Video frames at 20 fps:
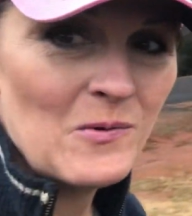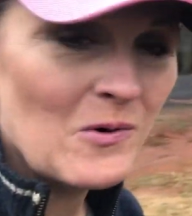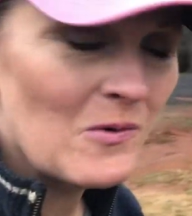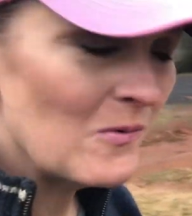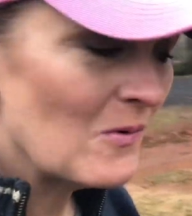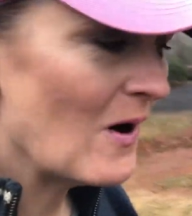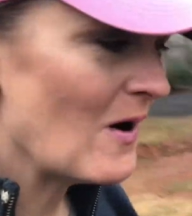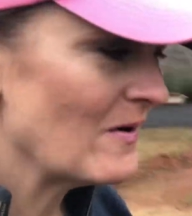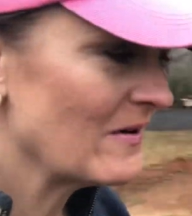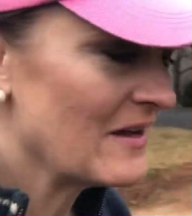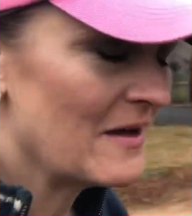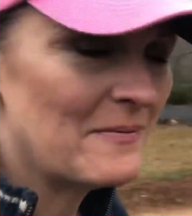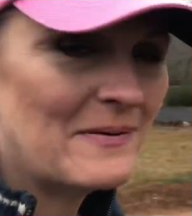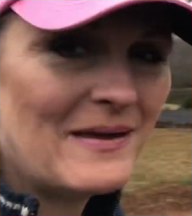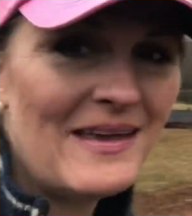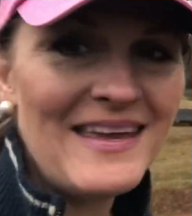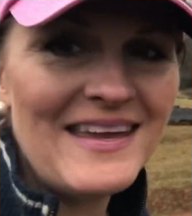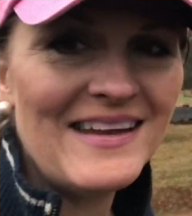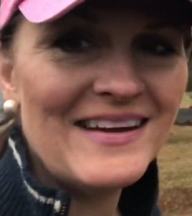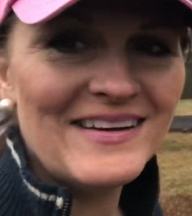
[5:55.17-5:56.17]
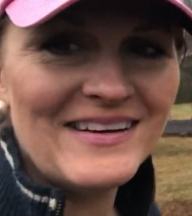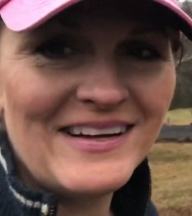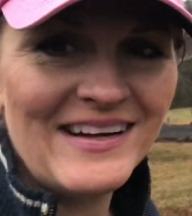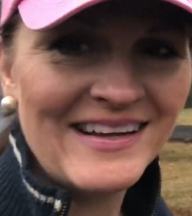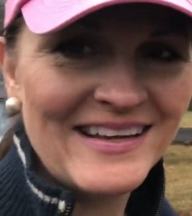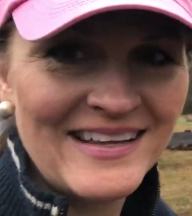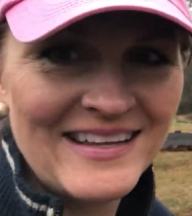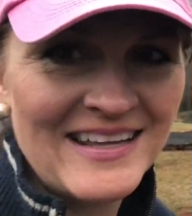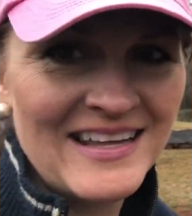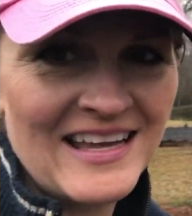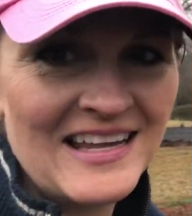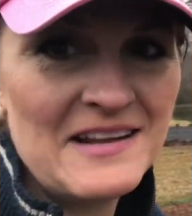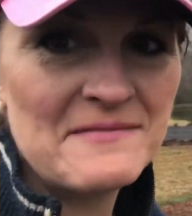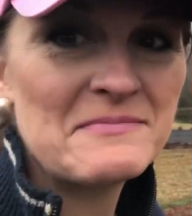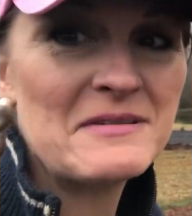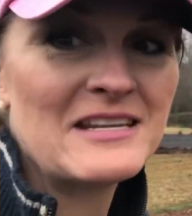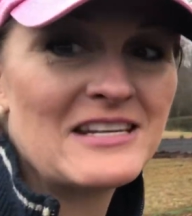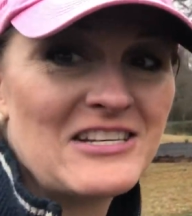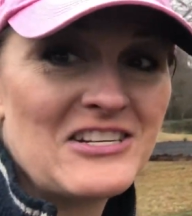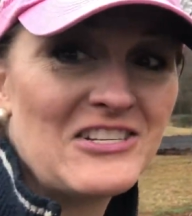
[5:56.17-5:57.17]
we'll walk up here and
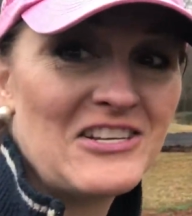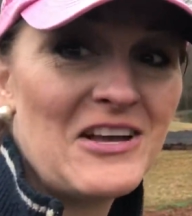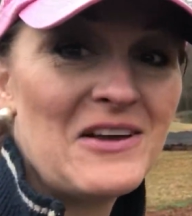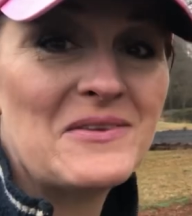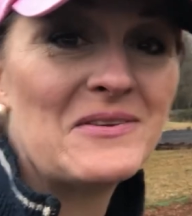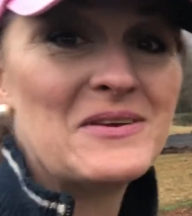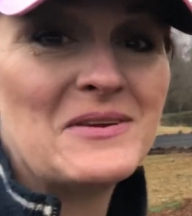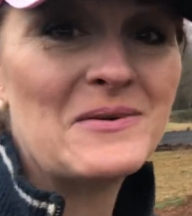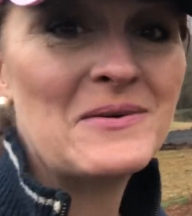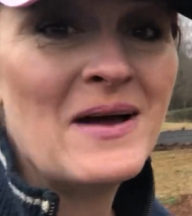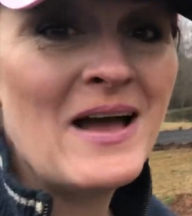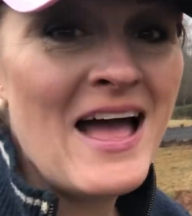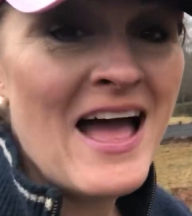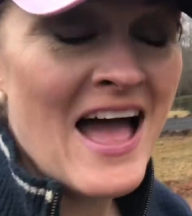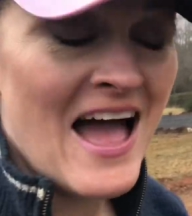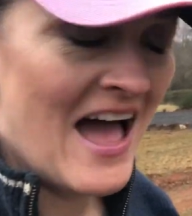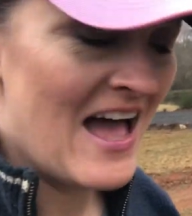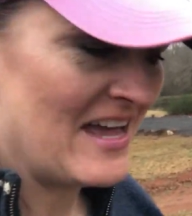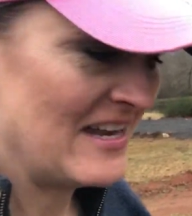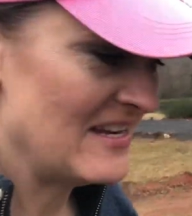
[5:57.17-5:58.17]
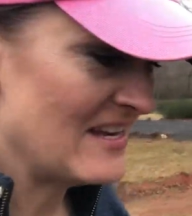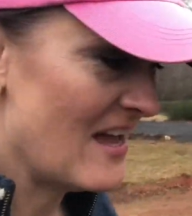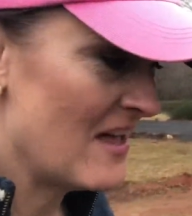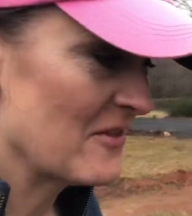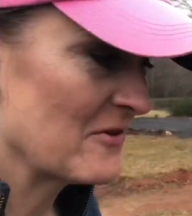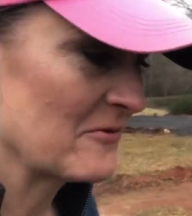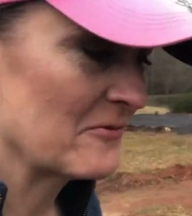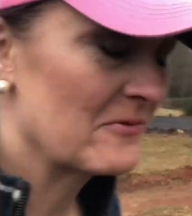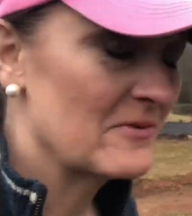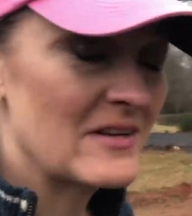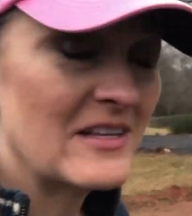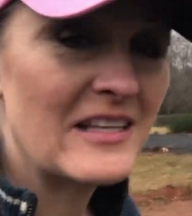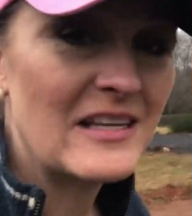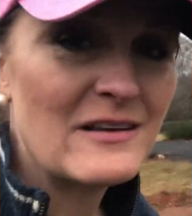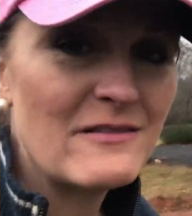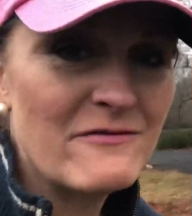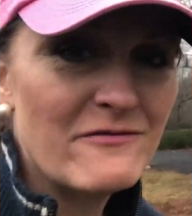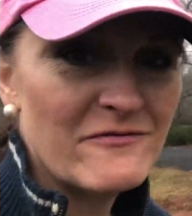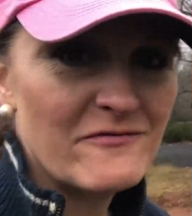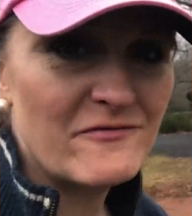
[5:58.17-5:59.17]
I'm gonna show you another
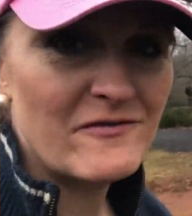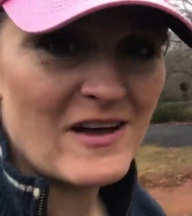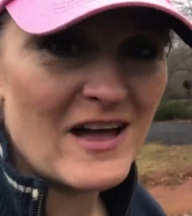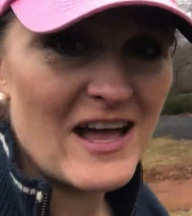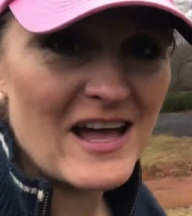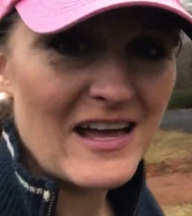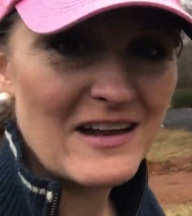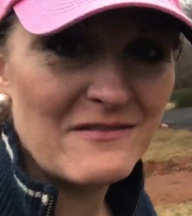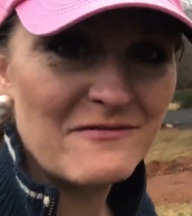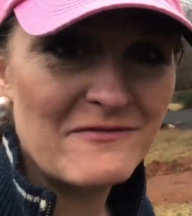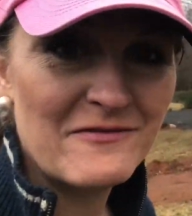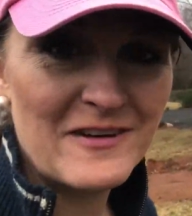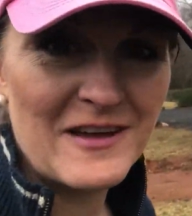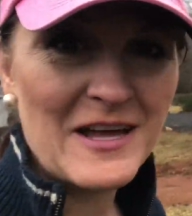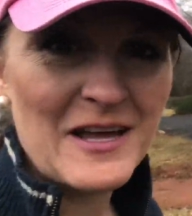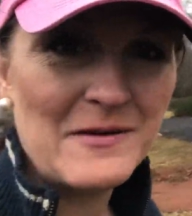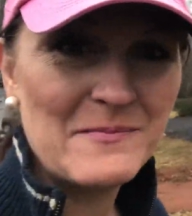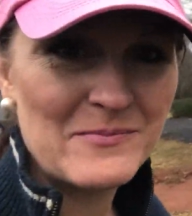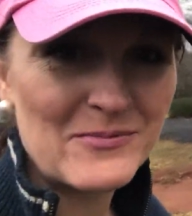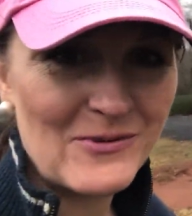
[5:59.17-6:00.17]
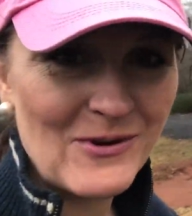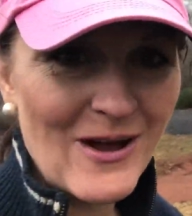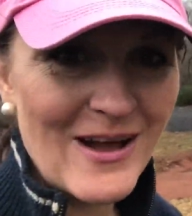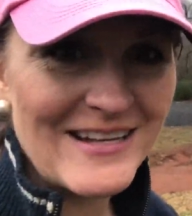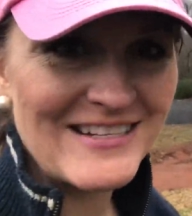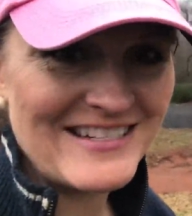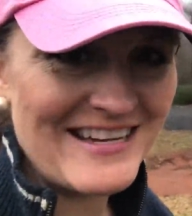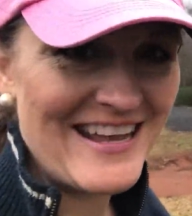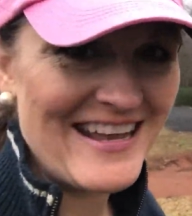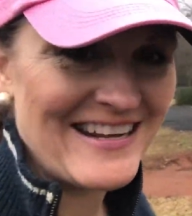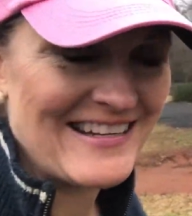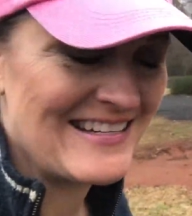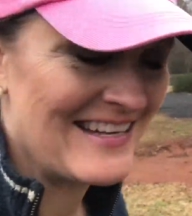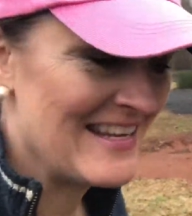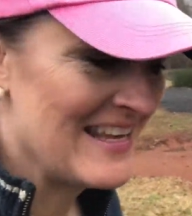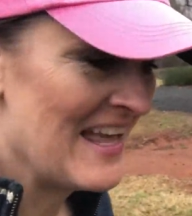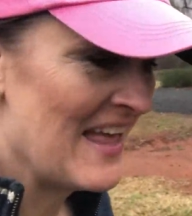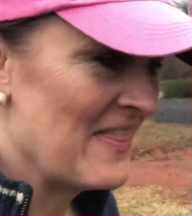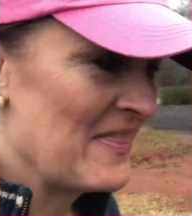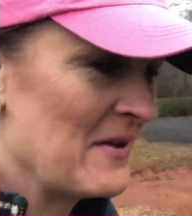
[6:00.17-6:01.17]
really fun project
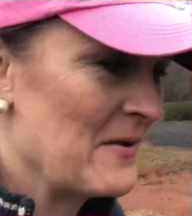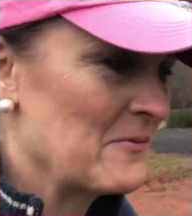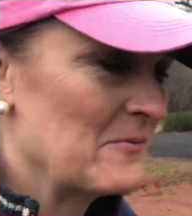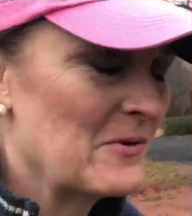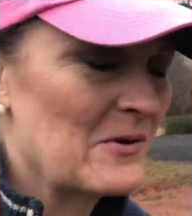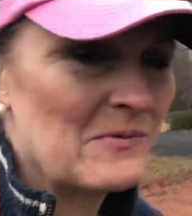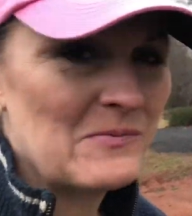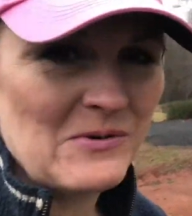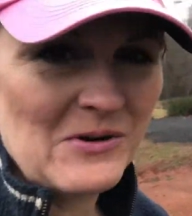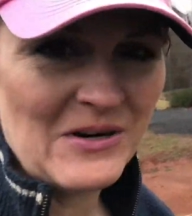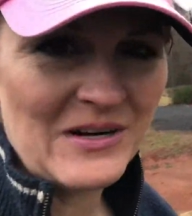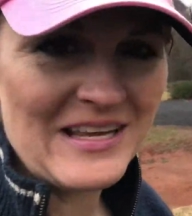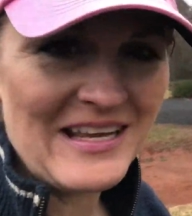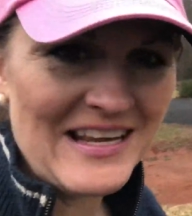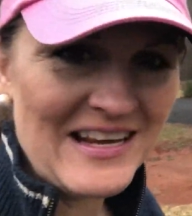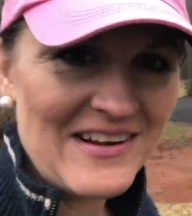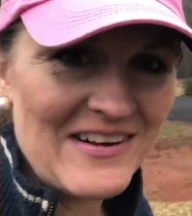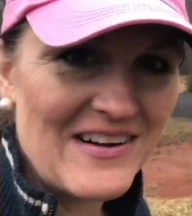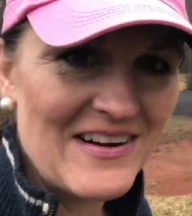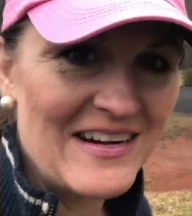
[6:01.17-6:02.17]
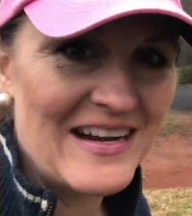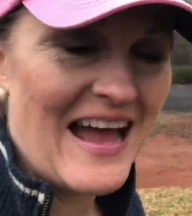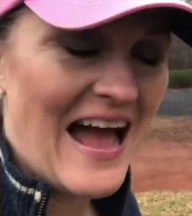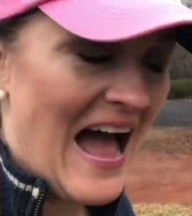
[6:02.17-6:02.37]
that we're working on.